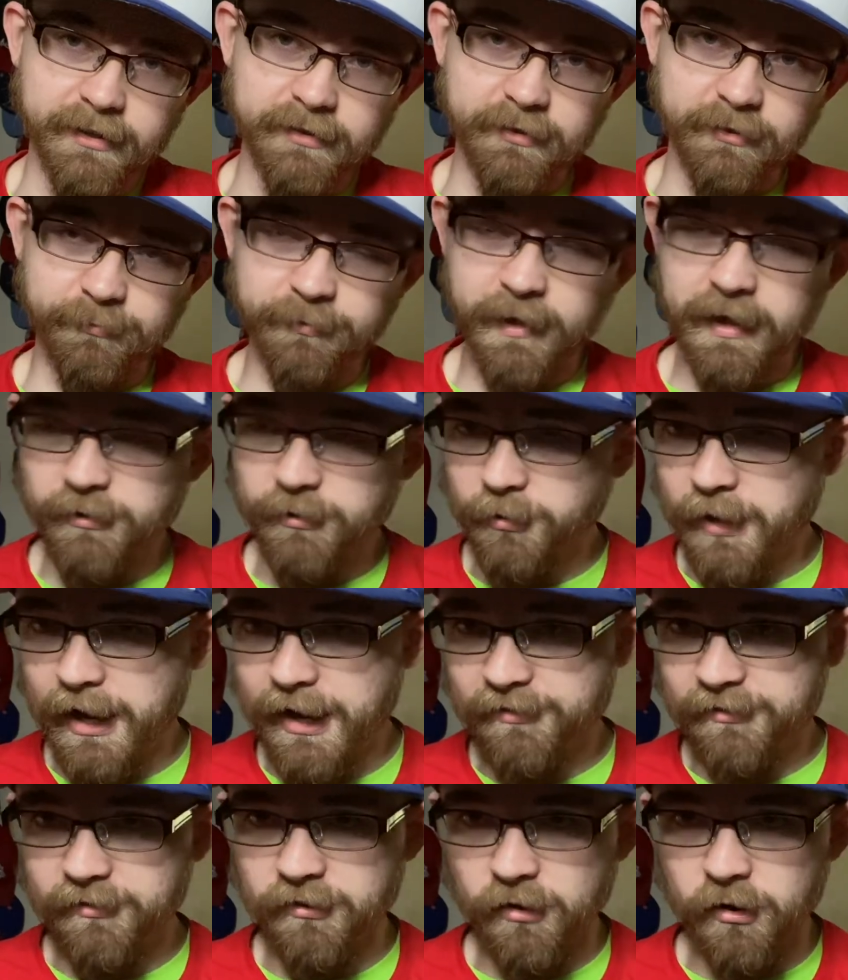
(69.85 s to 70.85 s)
Defender
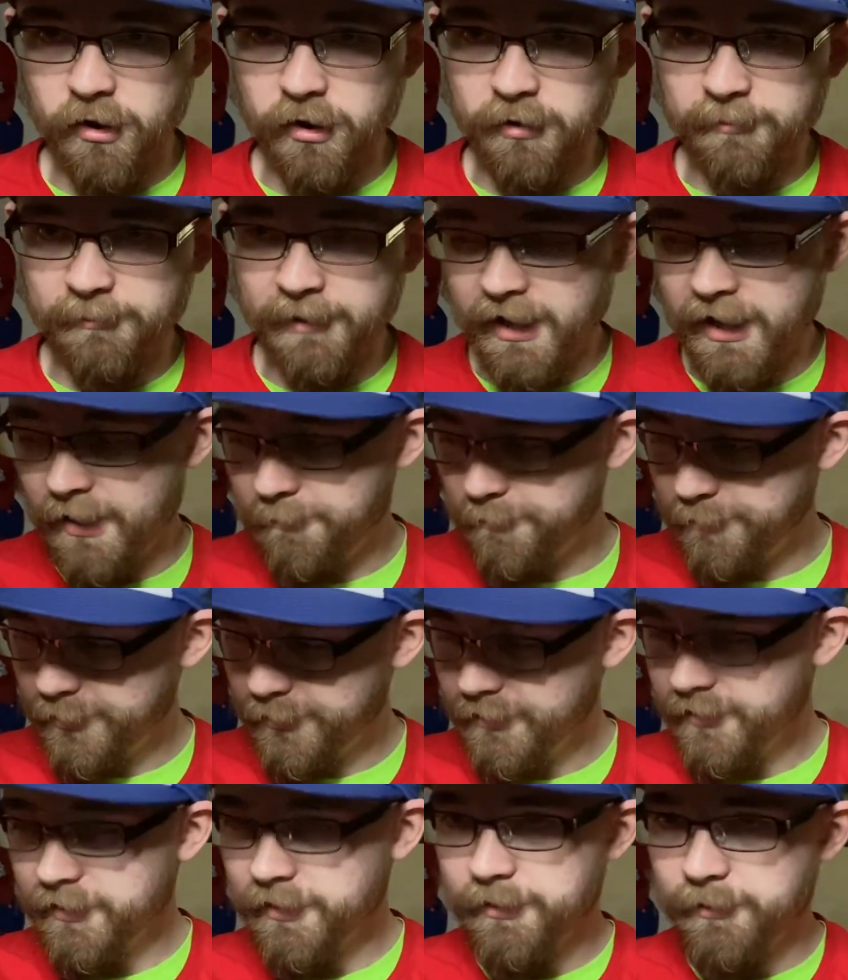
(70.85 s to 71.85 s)
has his arm up.
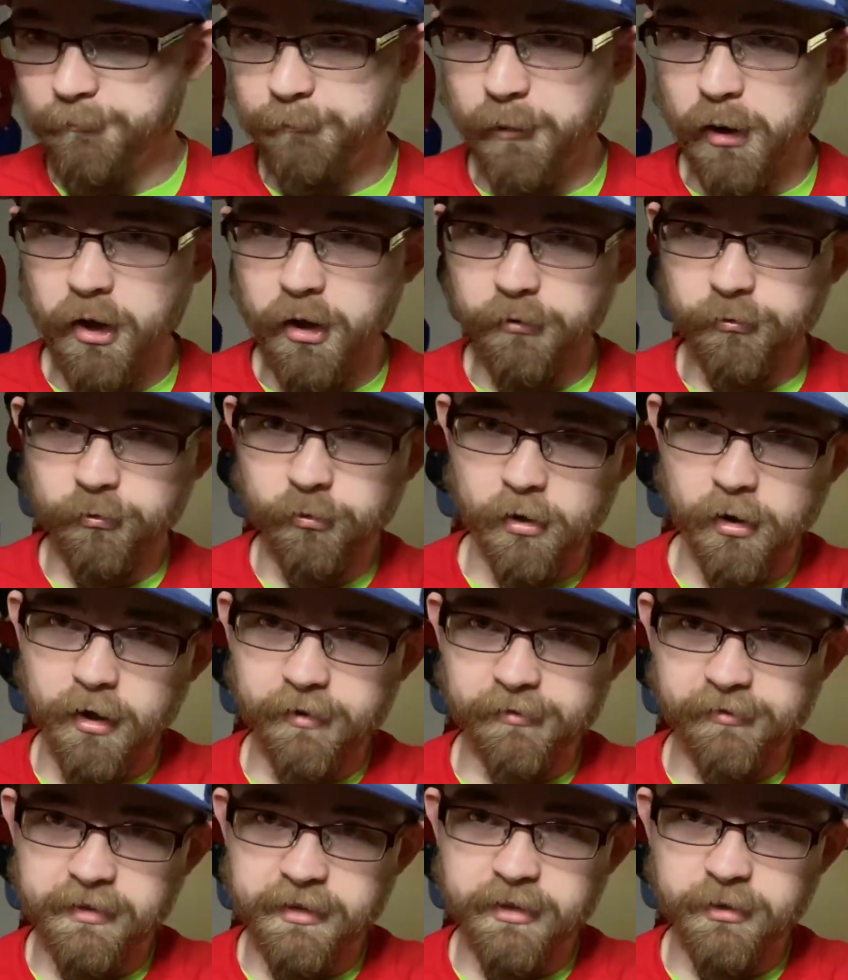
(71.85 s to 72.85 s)
Ball's
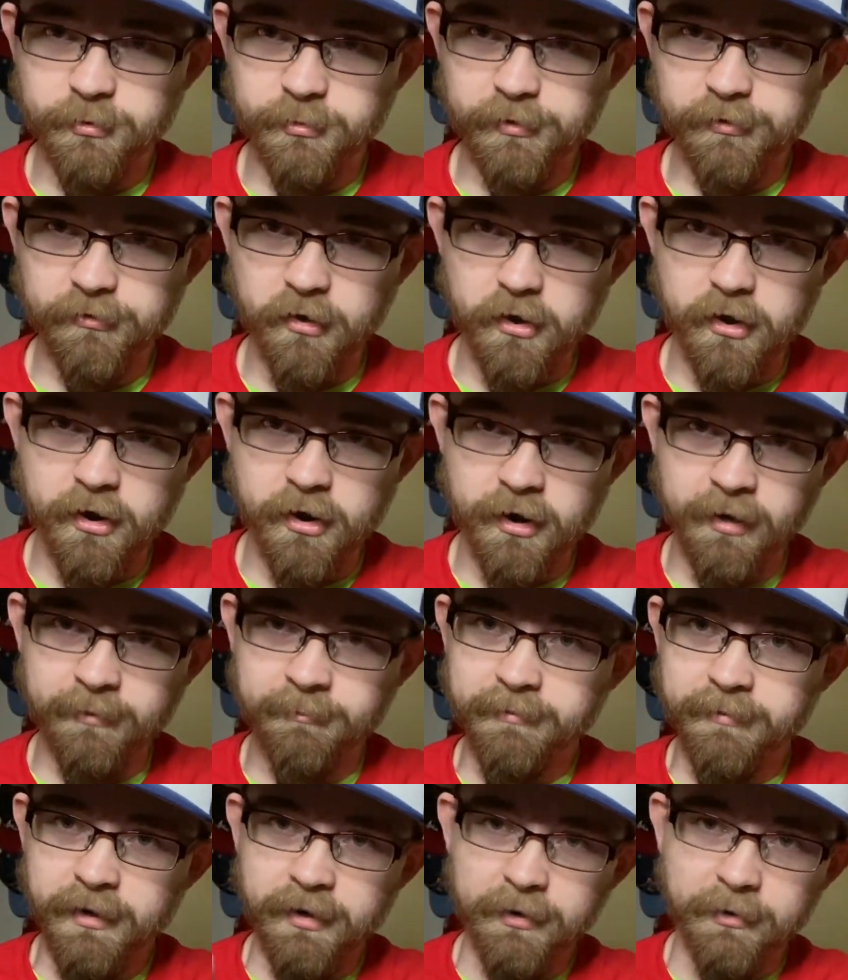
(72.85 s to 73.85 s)
crossed into his
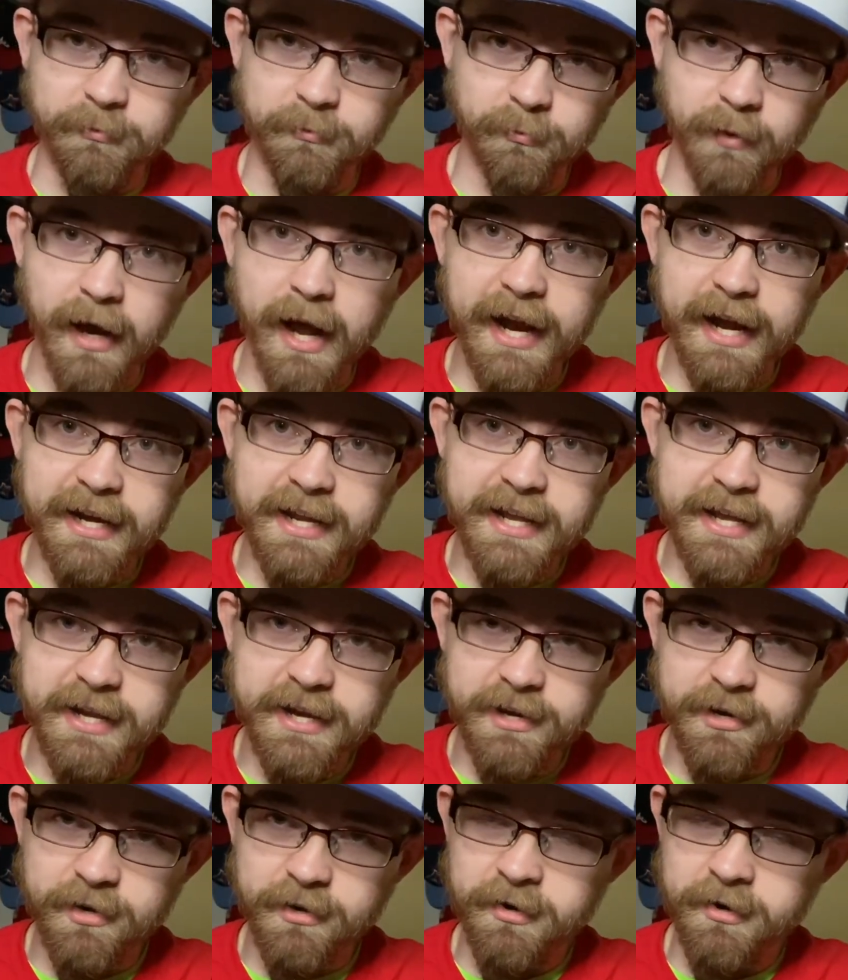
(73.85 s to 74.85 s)
arm right
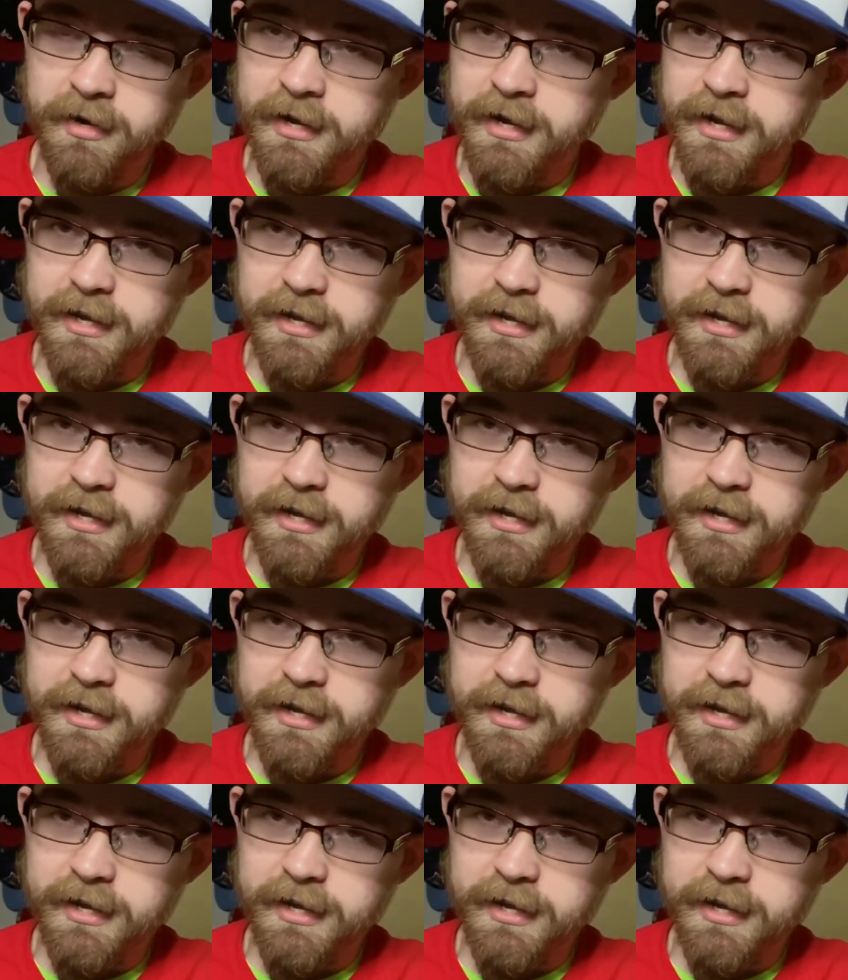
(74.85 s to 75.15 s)
here.